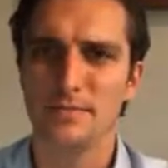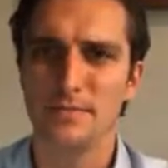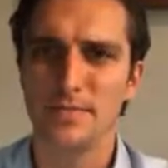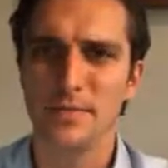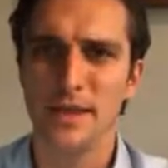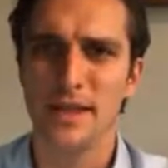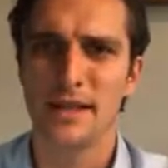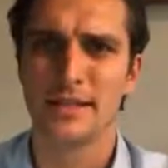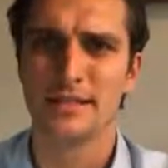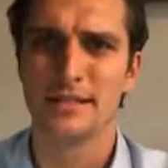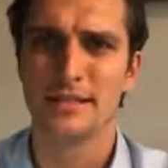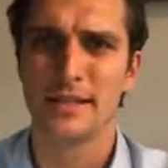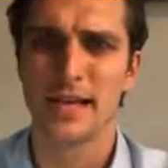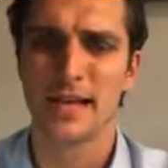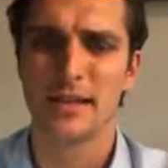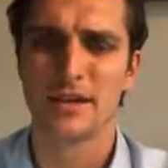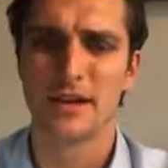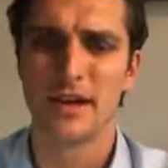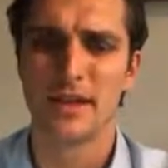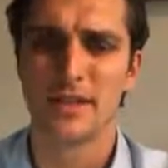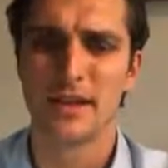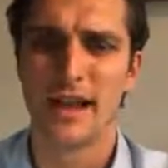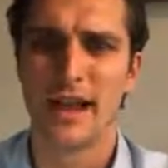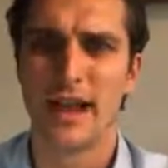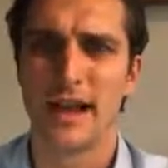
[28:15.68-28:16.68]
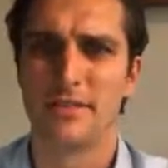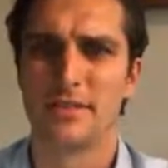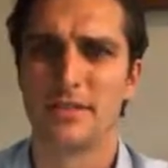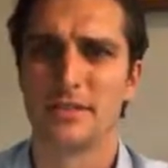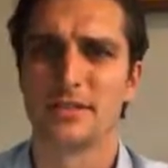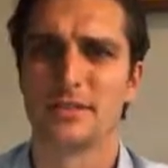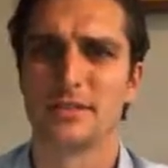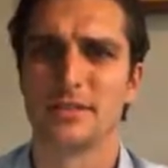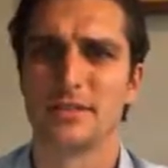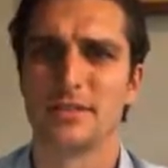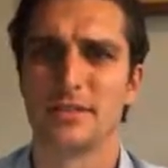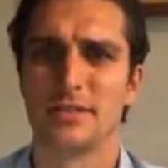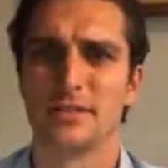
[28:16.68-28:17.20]
et cetera, that have
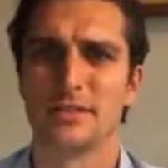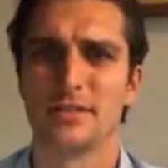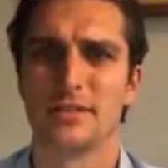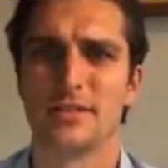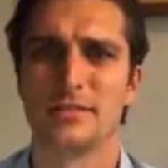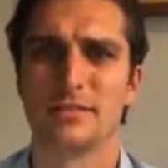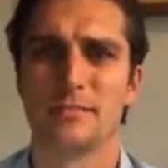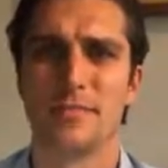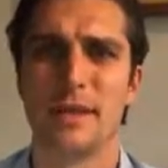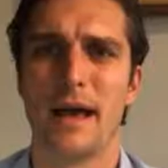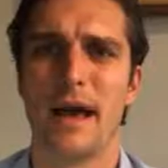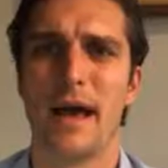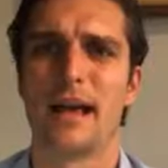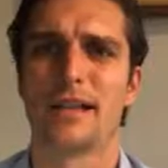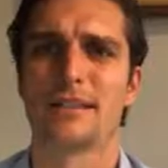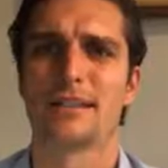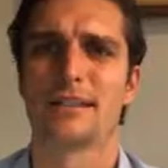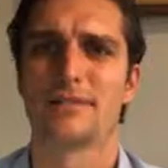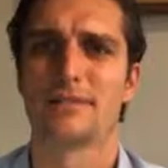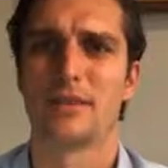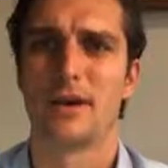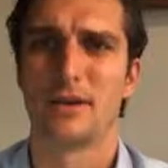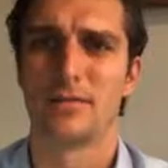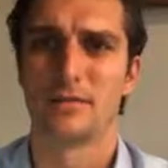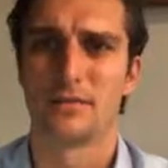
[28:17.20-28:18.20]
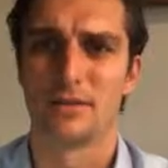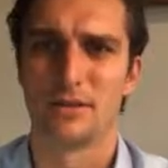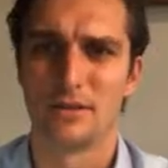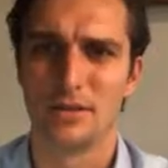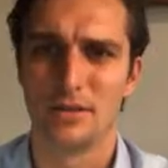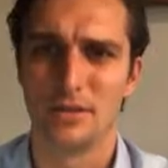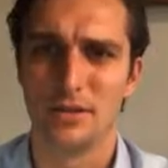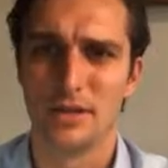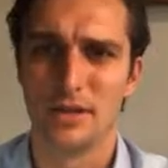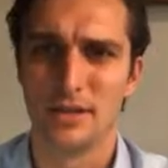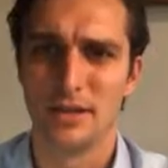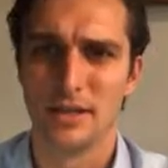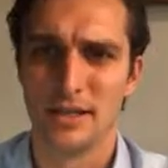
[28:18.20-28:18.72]
this massive
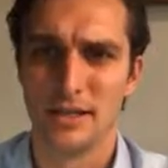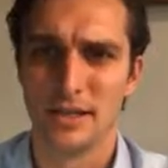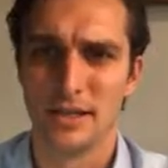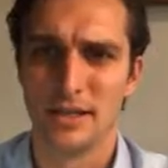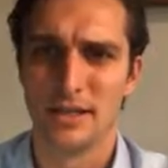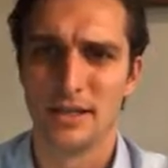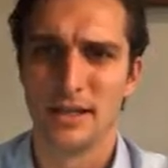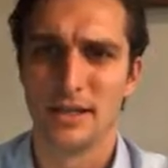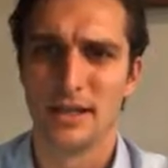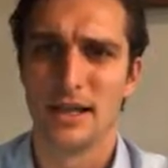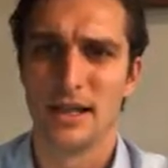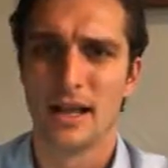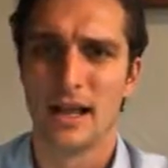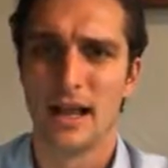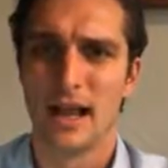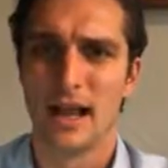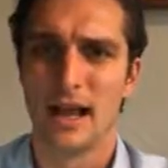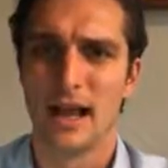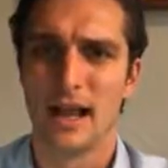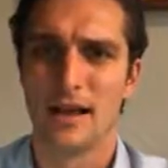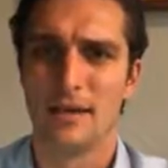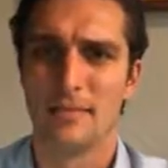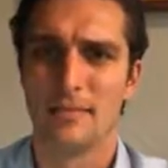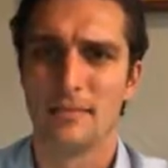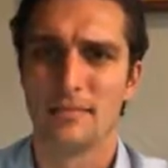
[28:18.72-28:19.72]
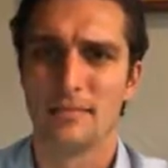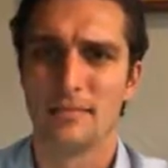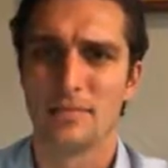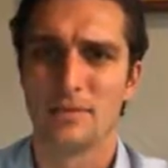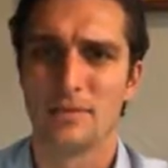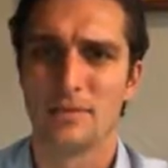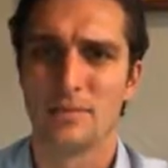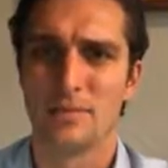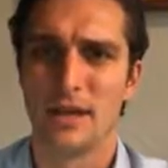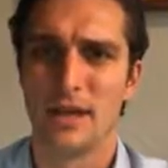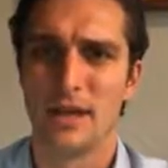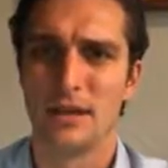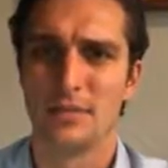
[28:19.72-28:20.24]
opportunity to
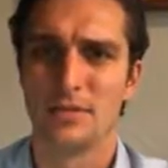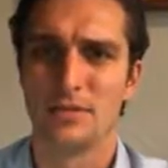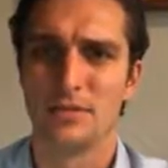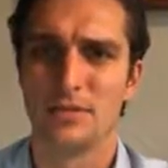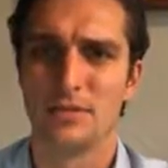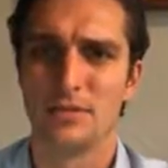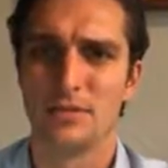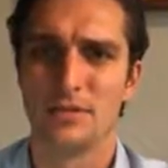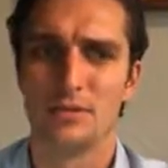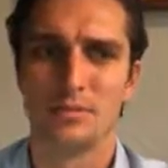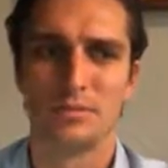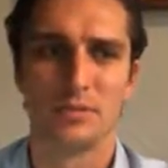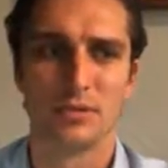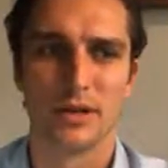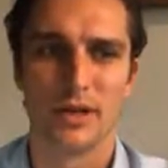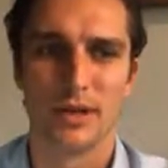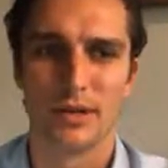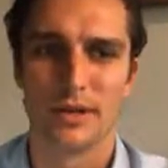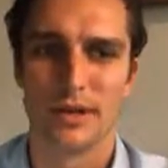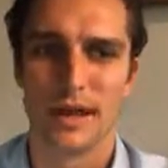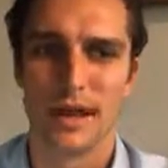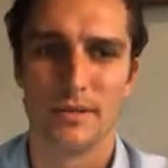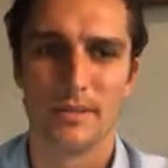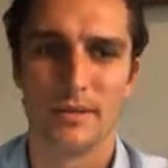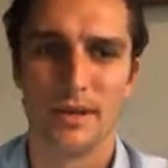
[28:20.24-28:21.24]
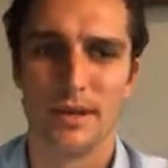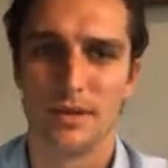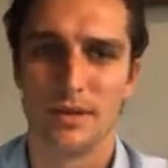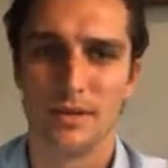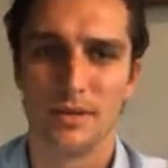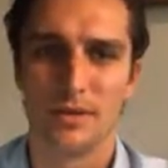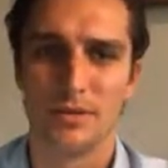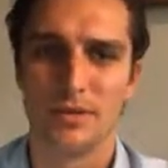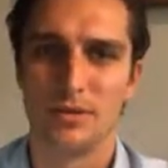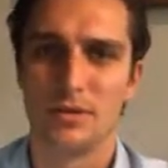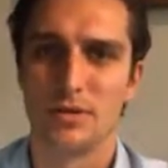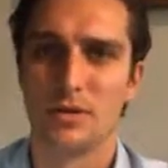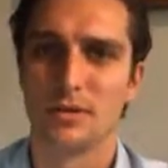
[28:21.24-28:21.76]
be able to bring them
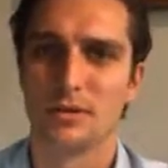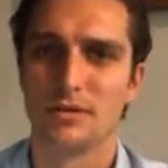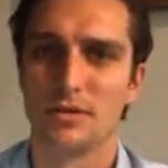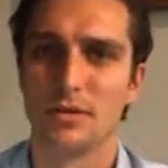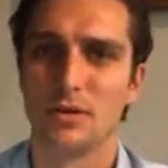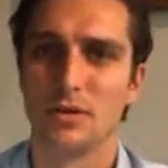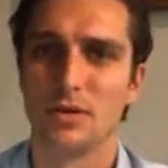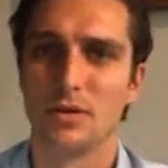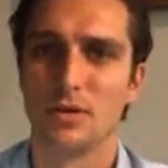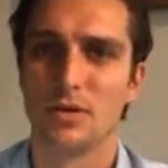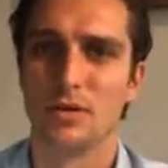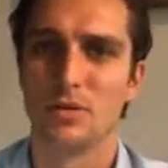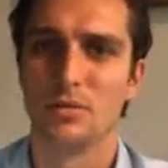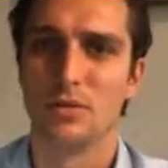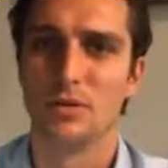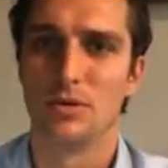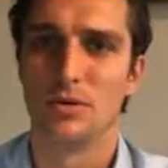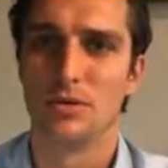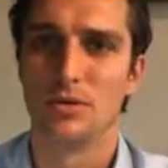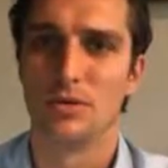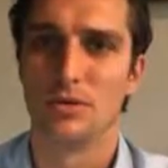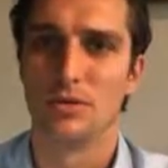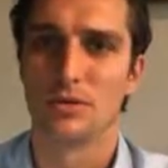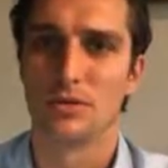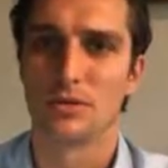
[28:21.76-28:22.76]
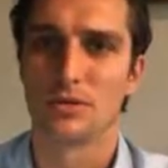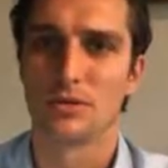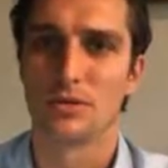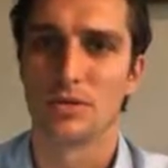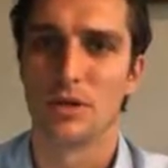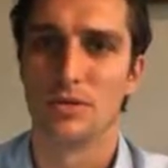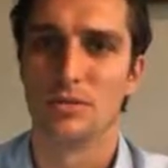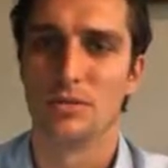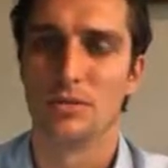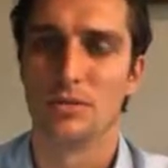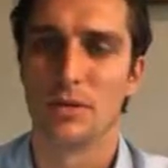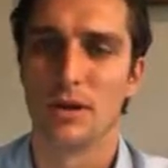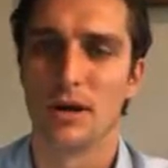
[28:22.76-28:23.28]
into this global
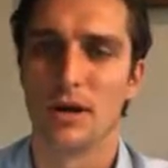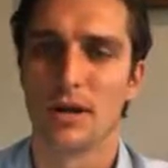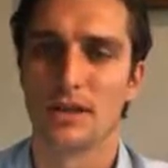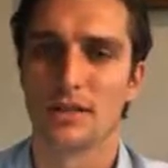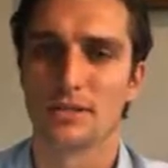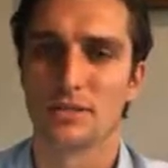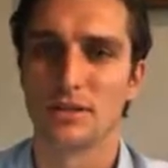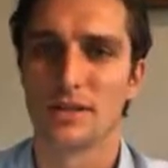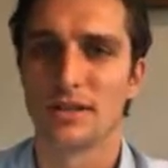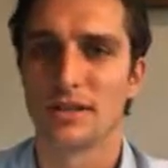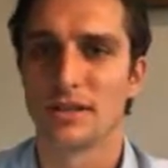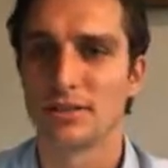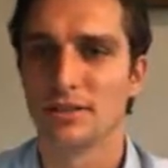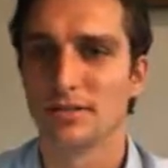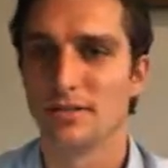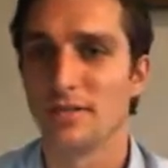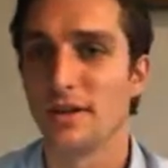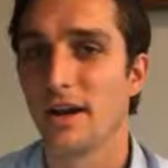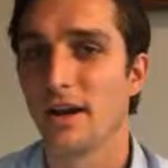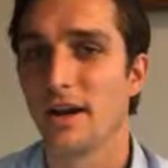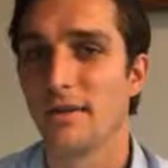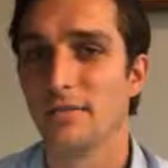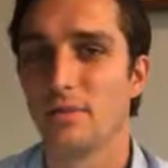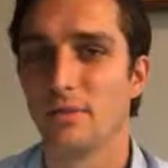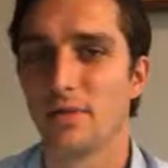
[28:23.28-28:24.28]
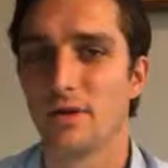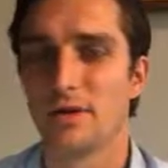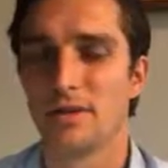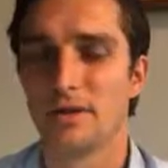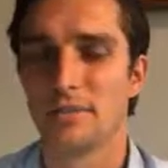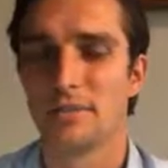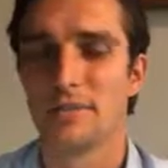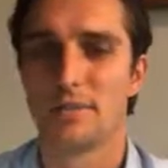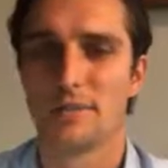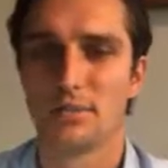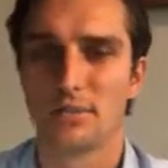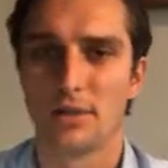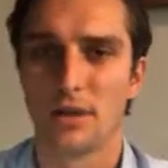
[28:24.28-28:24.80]
market. So I think it's very important that
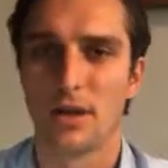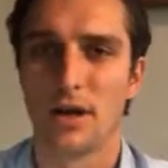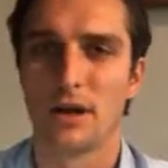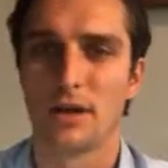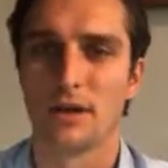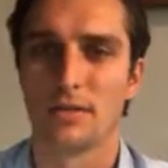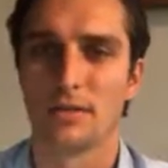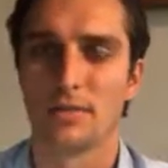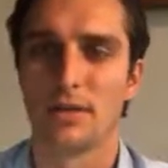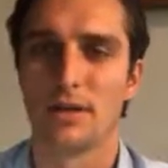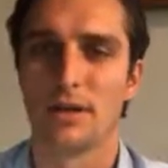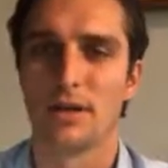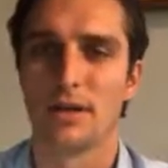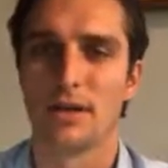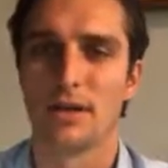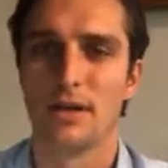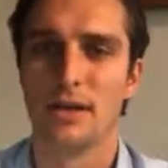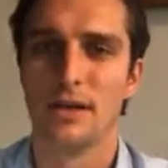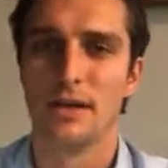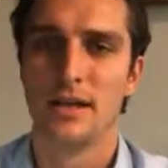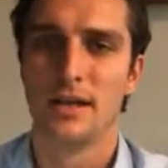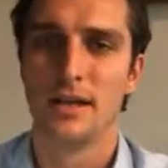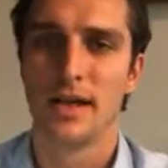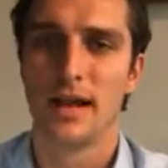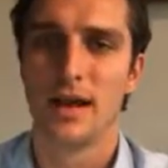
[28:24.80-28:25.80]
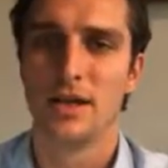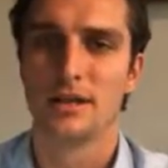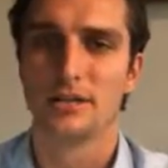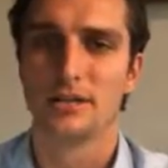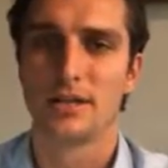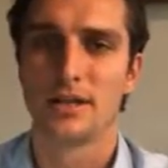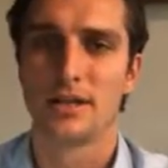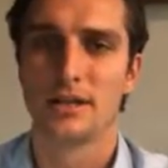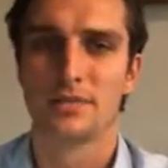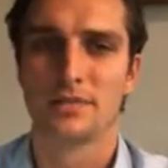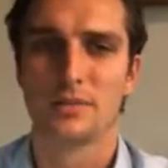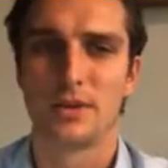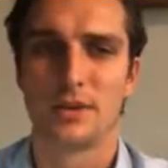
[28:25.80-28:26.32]
people talk about it. I also
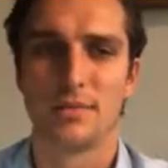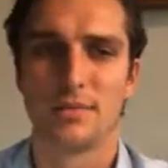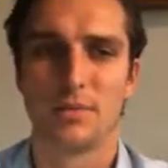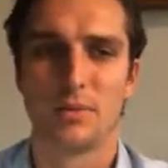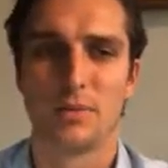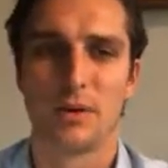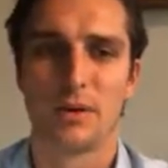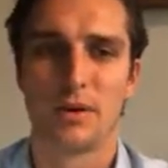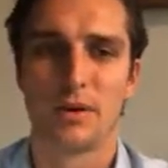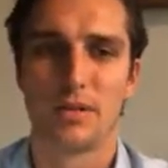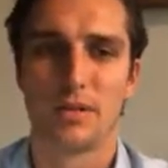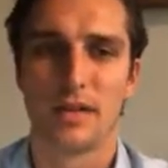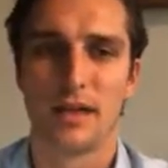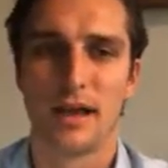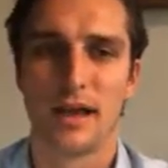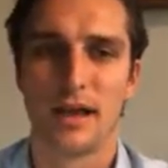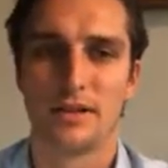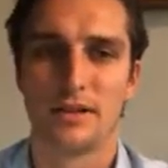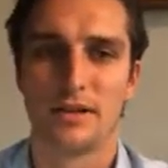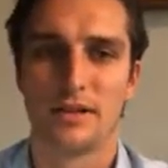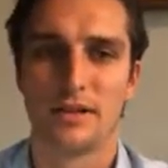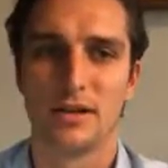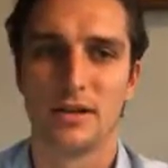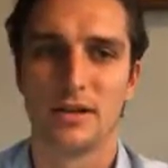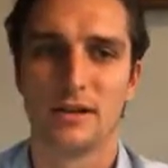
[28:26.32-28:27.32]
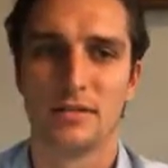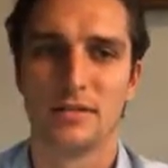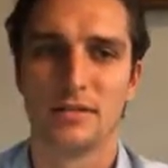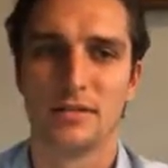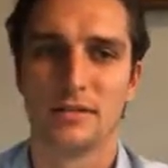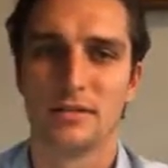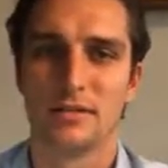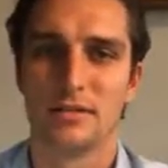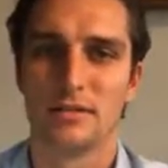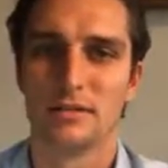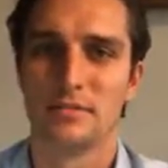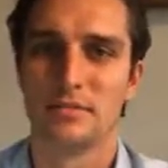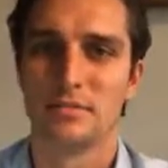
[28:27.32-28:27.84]
think it's very important that,
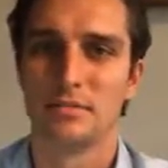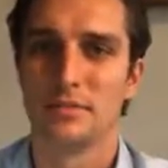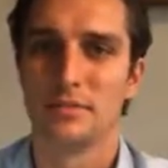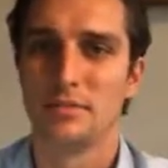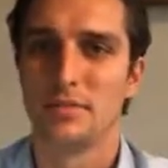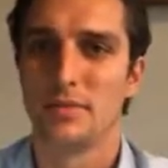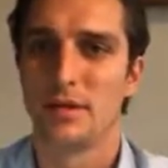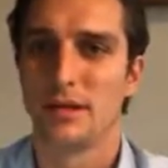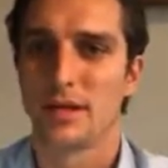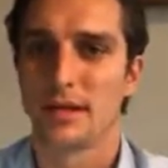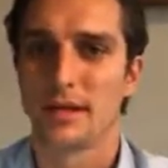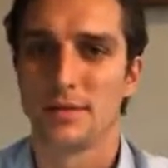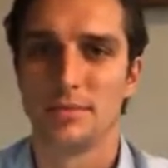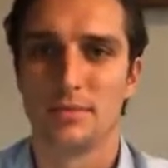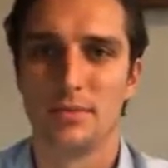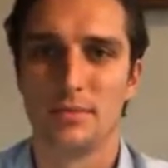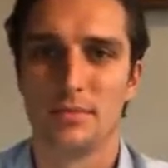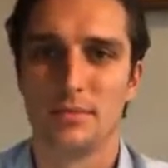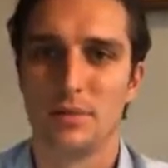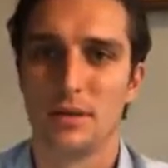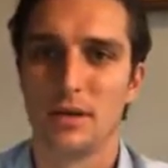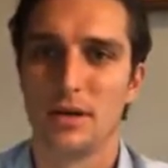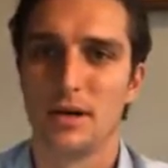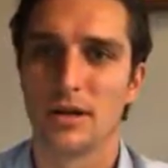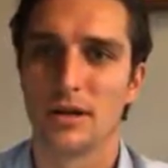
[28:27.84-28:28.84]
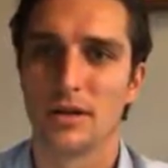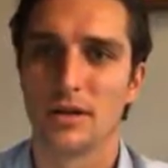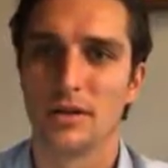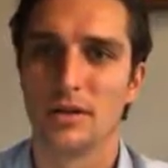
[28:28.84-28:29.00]
pick up a book,